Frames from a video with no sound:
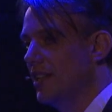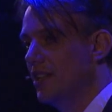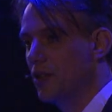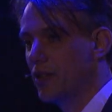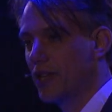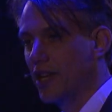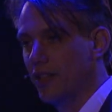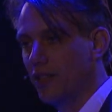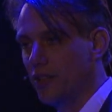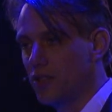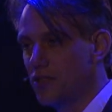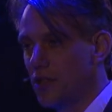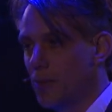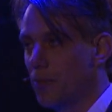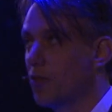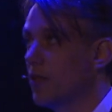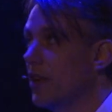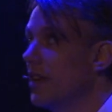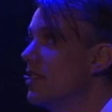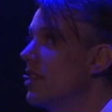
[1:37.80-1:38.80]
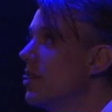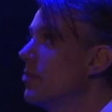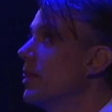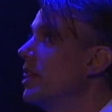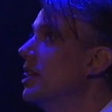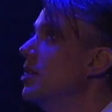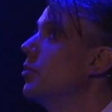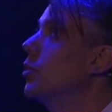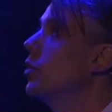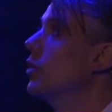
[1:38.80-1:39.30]
then you cannot separate
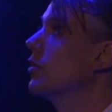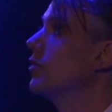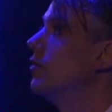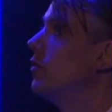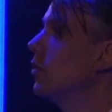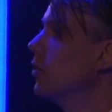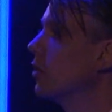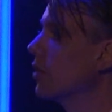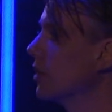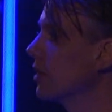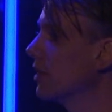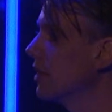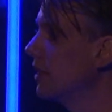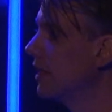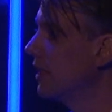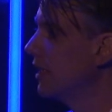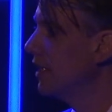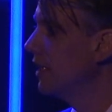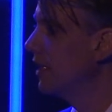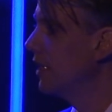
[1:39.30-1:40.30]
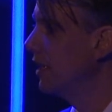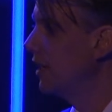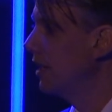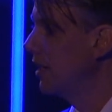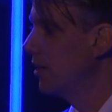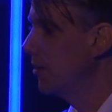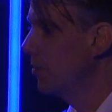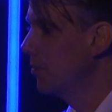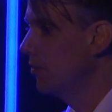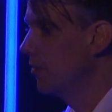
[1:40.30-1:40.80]
them anymore for
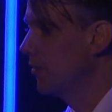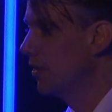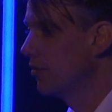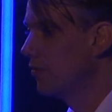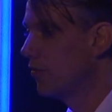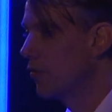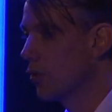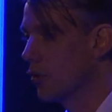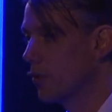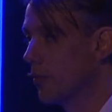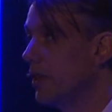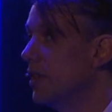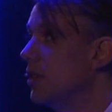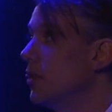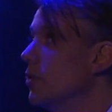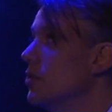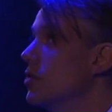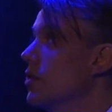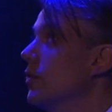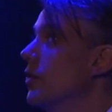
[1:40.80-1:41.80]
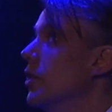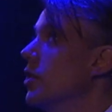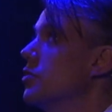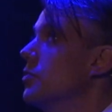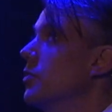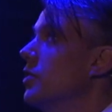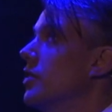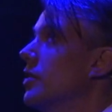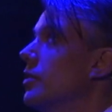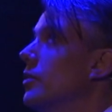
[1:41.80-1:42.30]
reuse of
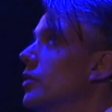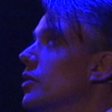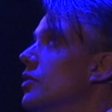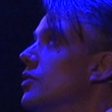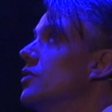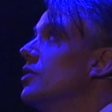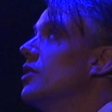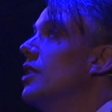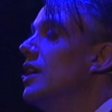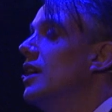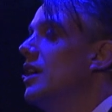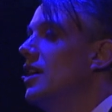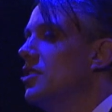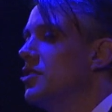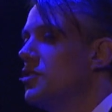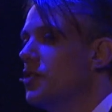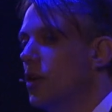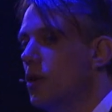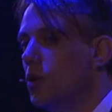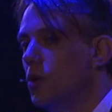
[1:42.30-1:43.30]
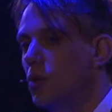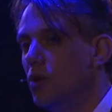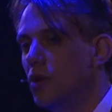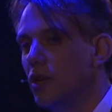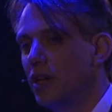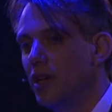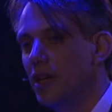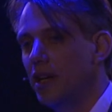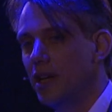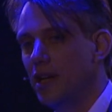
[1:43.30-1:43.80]
those materials.
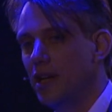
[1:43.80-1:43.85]
So